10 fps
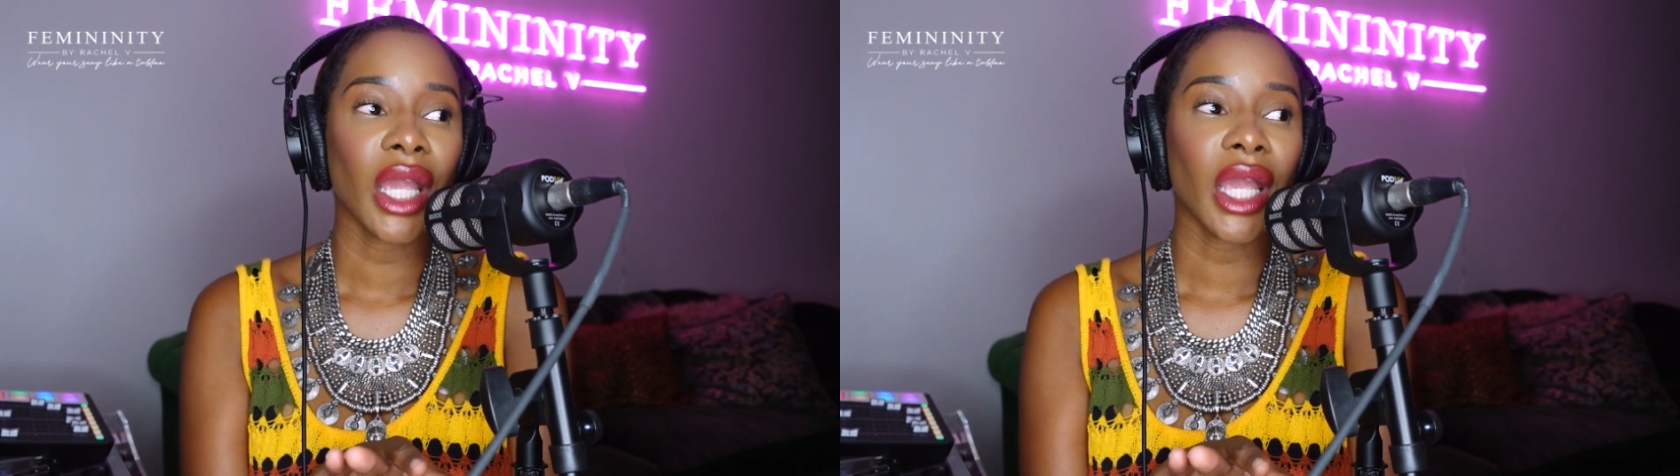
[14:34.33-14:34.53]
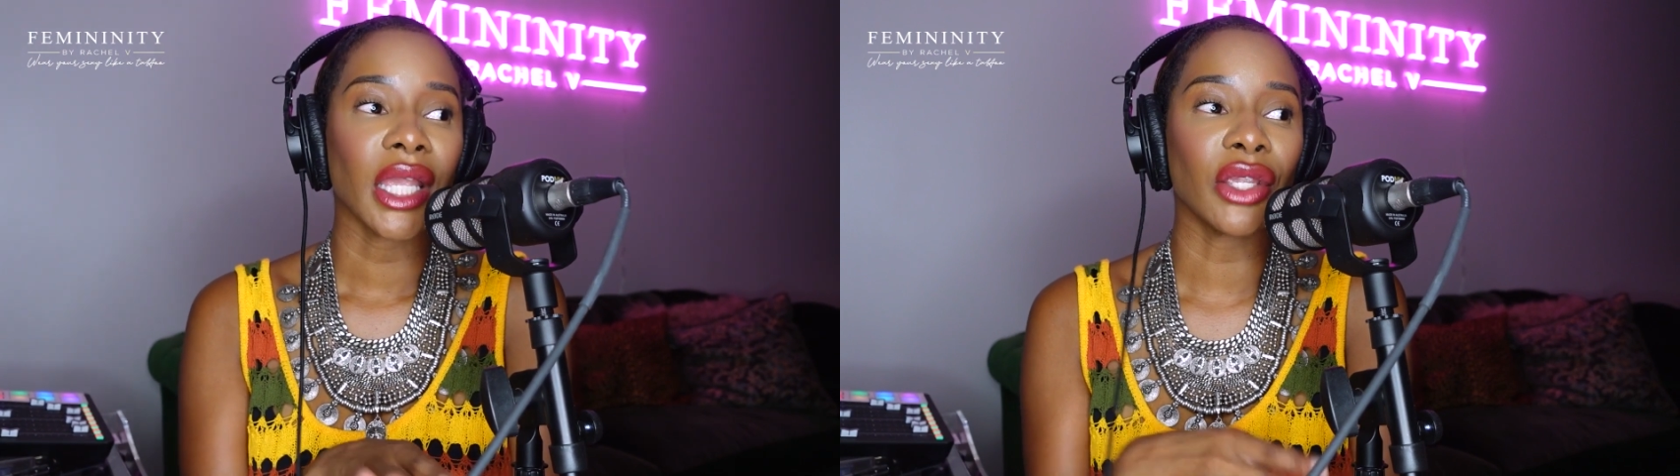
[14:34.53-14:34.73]

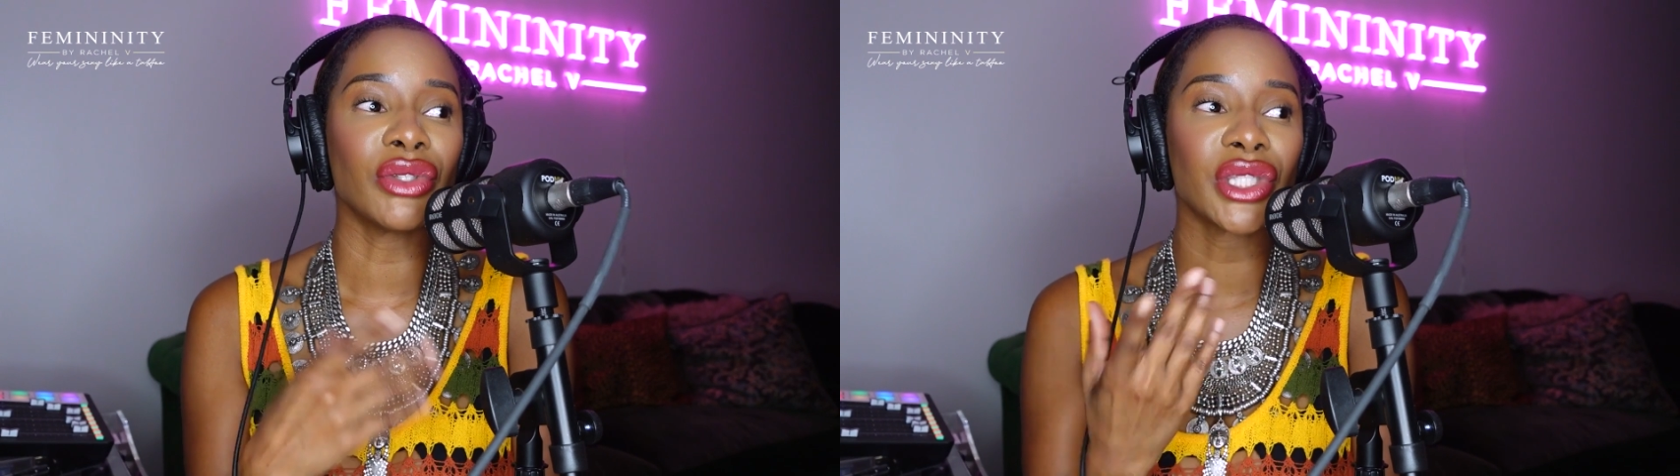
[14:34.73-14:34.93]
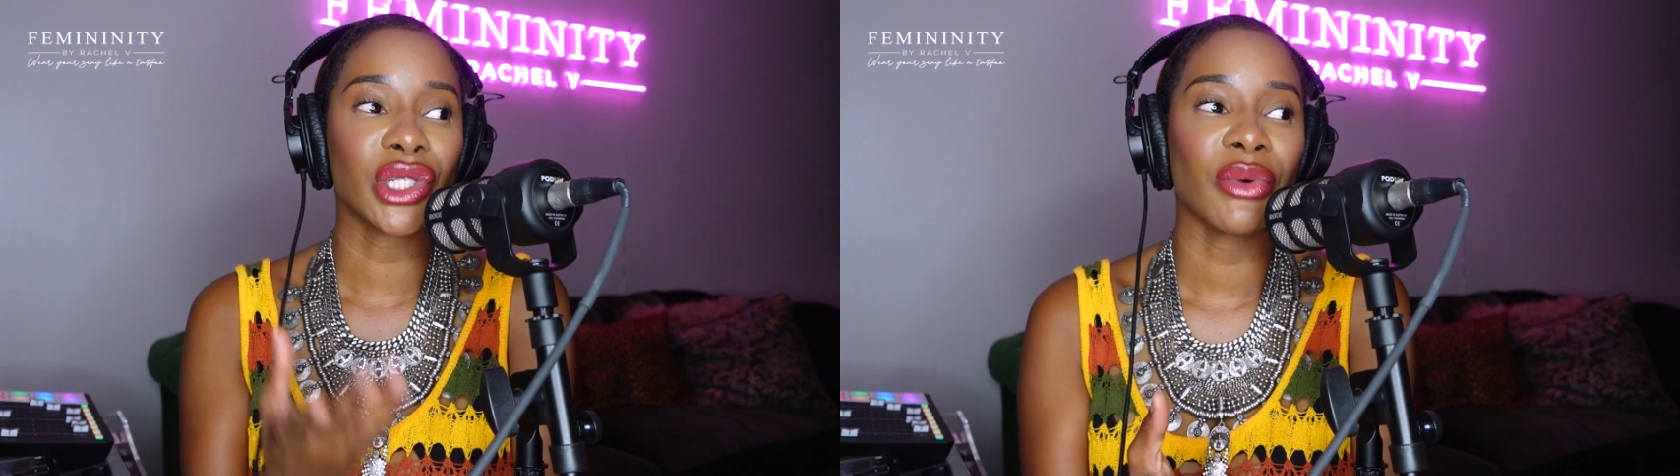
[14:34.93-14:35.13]
you
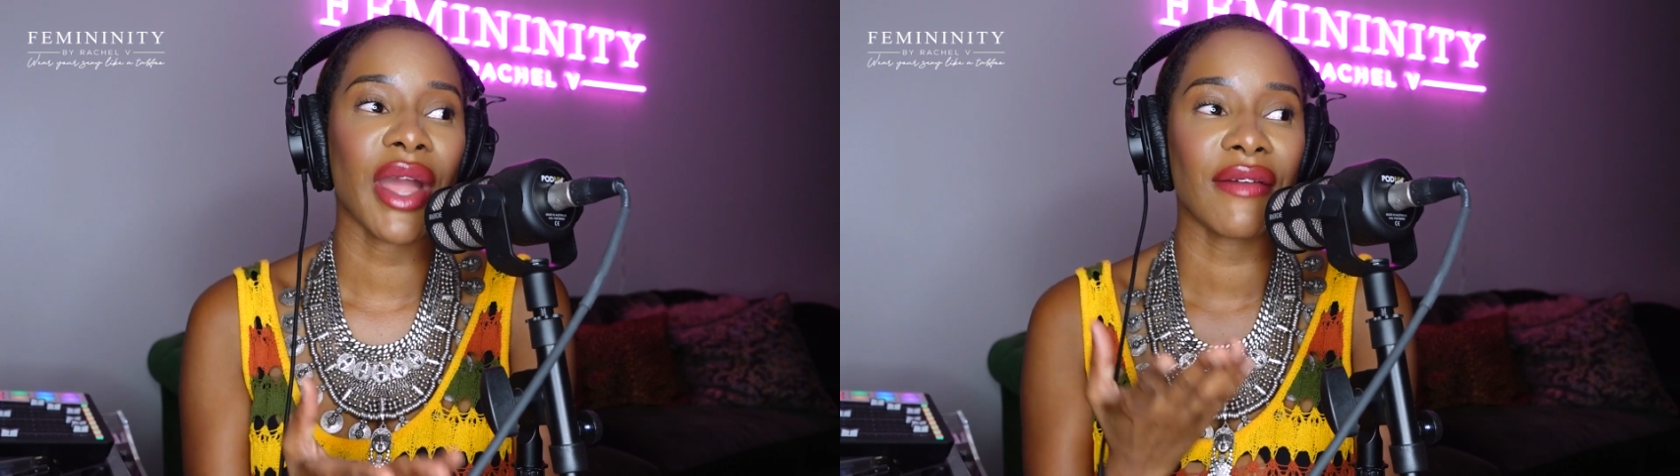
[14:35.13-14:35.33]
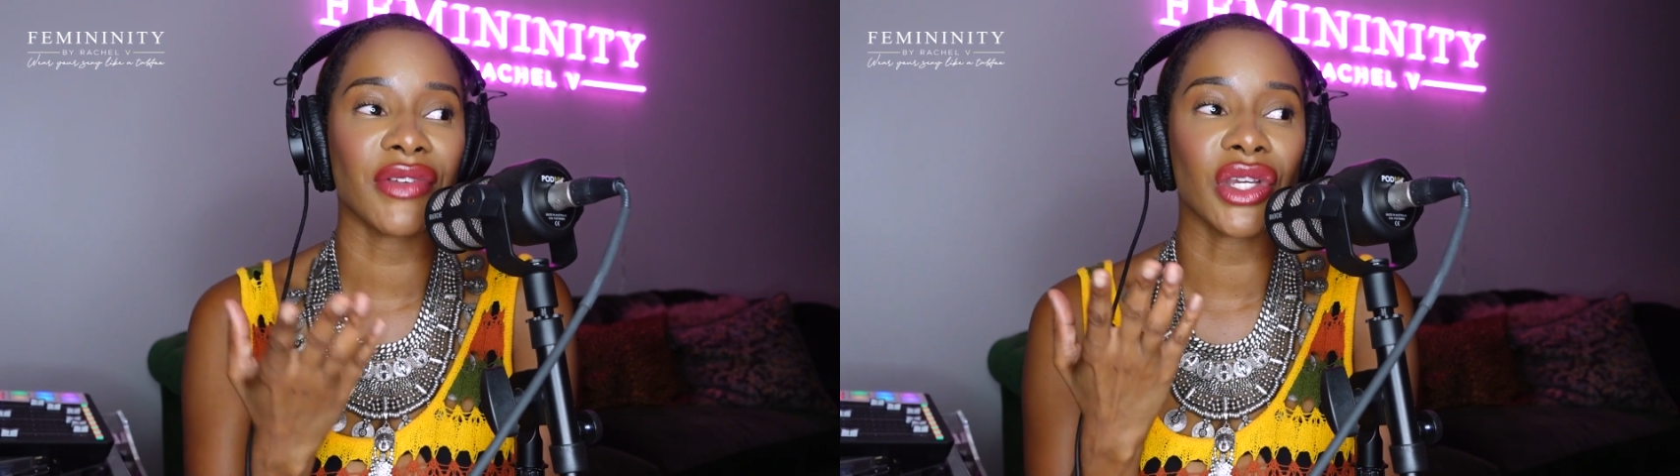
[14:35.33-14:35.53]
still
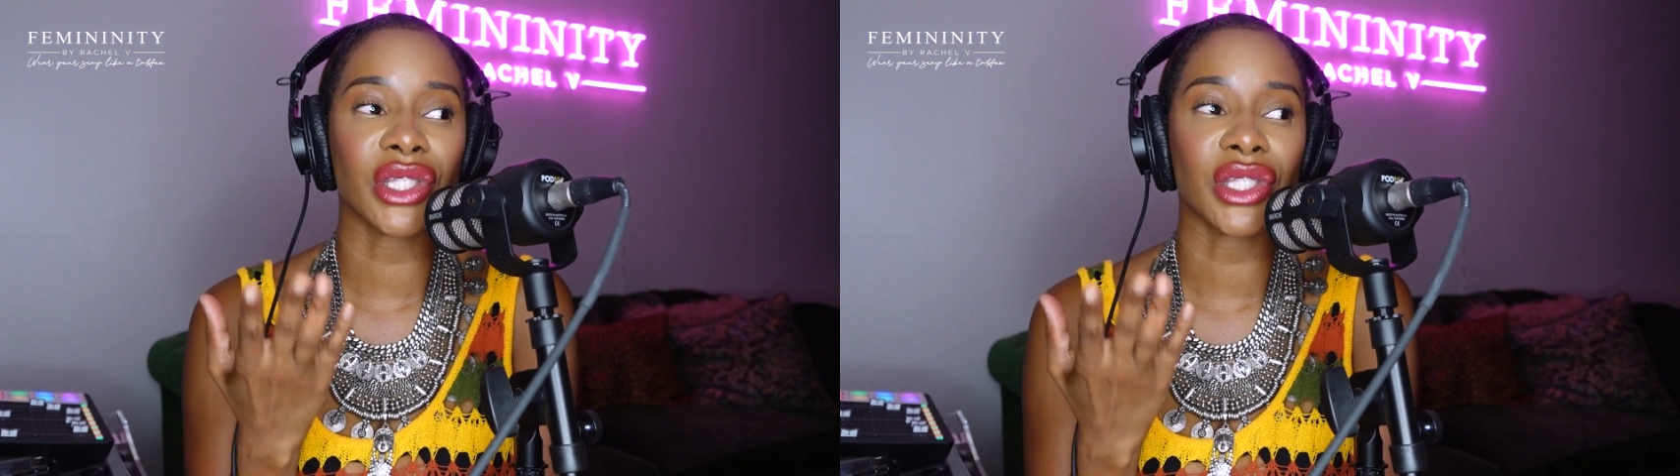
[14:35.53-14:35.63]
have your